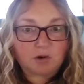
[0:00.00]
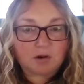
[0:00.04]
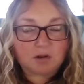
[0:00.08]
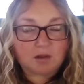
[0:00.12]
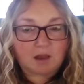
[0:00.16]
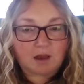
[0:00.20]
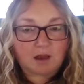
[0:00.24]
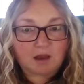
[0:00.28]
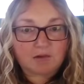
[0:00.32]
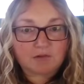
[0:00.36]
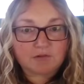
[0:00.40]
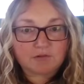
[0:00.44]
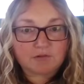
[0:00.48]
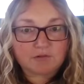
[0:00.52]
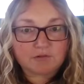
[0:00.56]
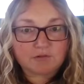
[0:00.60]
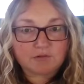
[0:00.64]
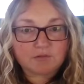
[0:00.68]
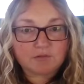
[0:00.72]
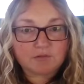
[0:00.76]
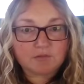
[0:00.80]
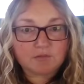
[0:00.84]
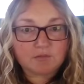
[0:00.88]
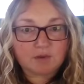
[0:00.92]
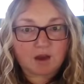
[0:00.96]
in your life?
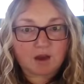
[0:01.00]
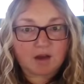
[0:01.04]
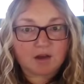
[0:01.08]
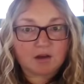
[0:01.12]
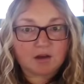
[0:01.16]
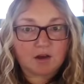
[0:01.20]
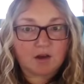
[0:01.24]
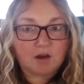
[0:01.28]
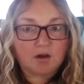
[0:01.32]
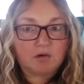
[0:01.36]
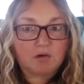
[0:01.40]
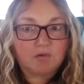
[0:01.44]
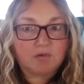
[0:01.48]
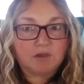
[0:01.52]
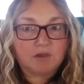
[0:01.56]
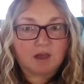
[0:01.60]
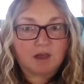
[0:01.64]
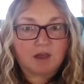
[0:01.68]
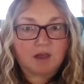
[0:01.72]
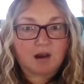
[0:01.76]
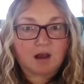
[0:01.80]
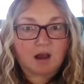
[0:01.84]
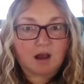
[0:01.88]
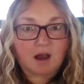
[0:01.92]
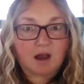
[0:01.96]
I know
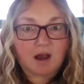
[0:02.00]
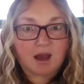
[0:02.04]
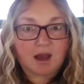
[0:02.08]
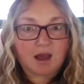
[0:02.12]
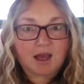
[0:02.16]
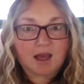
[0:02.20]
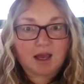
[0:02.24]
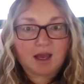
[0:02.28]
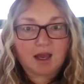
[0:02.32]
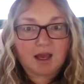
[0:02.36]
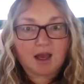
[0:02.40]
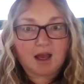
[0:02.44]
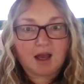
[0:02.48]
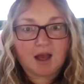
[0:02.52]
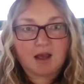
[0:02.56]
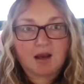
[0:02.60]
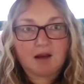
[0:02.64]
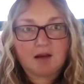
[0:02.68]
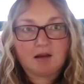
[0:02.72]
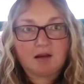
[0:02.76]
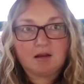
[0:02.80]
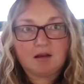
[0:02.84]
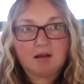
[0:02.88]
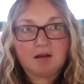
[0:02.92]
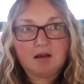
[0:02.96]
that I
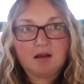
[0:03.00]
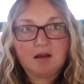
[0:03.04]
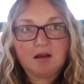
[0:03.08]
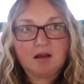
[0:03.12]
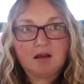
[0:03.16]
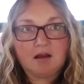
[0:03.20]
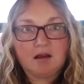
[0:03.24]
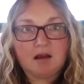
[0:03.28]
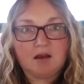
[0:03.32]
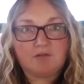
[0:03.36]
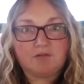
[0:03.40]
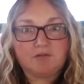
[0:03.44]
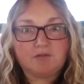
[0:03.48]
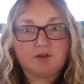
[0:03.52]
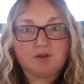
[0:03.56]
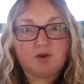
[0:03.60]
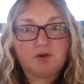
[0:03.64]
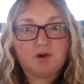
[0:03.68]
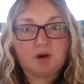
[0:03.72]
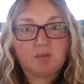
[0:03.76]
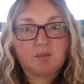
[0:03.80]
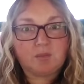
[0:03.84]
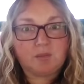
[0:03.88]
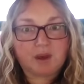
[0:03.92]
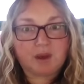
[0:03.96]
had a
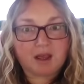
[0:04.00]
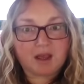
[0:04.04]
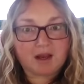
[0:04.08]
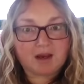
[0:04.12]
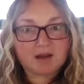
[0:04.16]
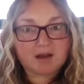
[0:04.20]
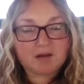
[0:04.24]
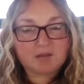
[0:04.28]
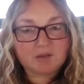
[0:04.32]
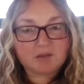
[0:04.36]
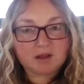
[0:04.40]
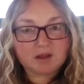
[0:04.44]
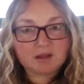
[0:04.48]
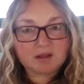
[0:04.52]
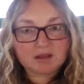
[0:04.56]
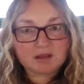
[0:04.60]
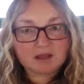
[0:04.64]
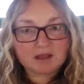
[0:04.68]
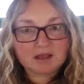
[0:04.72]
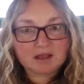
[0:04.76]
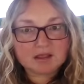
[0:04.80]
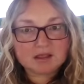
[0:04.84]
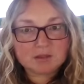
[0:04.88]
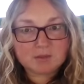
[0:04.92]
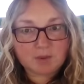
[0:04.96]
few
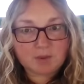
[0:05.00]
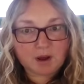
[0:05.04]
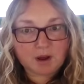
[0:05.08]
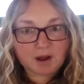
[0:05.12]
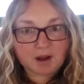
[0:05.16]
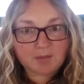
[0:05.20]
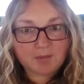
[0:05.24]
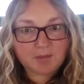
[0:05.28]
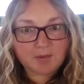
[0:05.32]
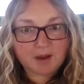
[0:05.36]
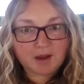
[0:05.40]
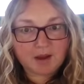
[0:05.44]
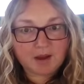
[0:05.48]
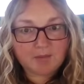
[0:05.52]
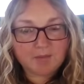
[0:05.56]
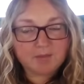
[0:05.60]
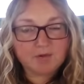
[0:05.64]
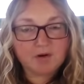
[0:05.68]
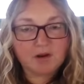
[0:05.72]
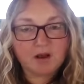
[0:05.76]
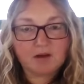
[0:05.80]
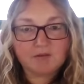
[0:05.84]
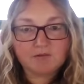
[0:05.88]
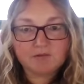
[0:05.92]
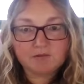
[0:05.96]
abandonment things pop
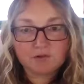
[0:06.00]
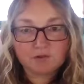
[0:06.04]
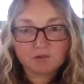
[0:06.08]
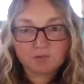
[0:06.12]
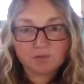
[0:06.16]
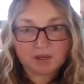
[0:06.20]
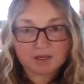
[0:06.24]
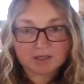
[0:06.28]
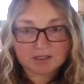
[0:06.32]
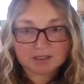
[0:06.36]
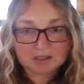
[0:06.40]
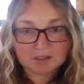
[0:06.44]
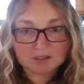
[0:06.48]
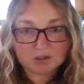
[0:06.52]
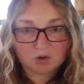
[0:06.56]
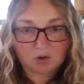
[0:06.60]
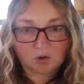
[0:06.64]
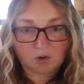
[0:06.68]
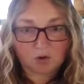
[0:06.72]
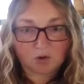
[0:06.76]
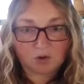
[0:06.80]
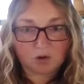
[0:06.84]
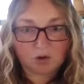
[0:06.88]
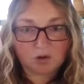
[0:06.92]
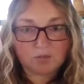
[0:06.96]
up, not for my
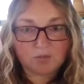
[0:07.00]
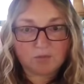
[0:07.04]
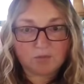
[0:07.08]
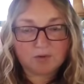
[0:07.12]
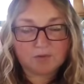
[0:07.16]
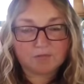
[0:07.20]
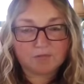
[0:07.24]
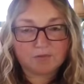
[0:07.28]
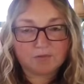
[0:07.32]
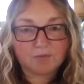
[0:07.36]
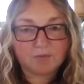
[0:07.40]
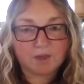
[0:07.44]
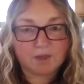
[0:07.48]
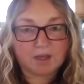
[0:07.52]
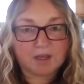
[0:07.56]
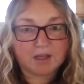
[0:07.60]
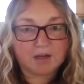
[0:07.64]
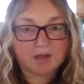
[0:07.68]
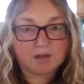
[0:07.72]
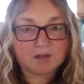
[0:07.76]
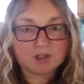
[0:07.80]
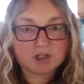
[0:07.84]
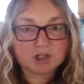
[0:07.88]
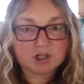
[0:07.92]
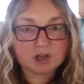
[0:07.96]
soul, but for my
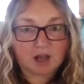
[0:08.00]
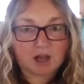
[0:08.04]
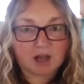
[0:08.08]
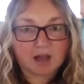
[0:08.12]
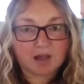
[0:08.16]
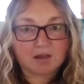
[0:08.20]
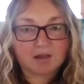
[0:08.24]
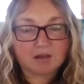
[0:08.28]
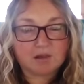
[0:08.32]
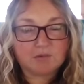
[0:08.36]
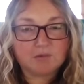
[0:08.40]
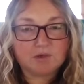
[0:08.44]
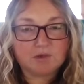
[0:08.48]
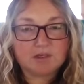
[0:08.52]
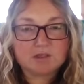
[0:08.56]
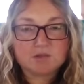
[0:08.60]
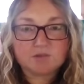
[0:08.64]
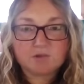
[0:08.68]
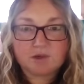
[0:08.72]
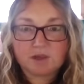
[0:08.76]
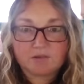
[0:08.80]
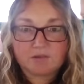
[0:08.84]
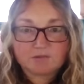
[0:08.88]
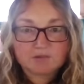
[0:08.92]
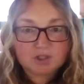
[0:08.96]
inner child,
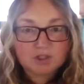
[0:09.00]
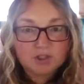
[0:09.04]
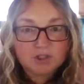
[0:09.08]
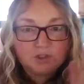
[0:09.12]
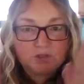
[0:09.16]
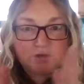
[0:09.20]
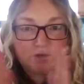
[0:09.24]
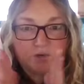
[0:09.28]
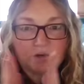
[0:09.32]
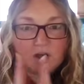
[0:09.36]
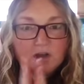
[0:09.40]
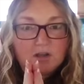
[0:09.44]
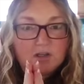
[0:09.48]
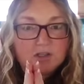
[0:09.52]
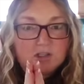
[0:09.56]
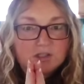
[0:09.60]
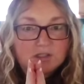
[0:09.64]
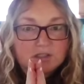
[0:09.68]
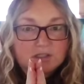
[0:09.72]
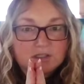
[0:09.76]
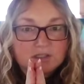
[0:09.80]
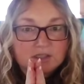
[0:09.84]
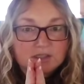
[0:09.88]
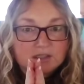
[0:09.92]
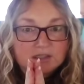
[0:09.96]
because we have two
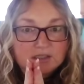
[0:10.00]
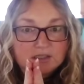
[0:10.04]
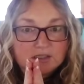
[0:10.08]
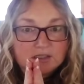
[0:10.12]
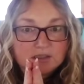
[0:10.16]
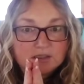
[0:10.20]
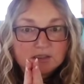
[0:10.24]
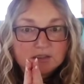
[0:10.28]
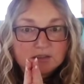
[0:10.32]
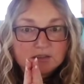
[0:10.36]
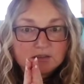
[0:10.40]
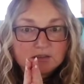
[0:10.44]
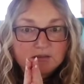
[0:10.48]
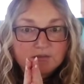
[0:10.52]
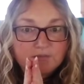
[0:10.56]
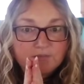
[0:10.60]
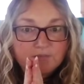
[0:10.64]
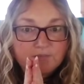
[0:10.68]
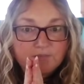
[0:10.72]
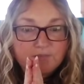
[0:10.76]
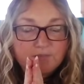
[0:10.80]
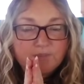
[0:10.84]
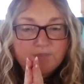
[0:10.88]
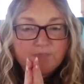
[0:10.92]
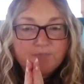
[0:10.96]
consciousnesses.
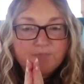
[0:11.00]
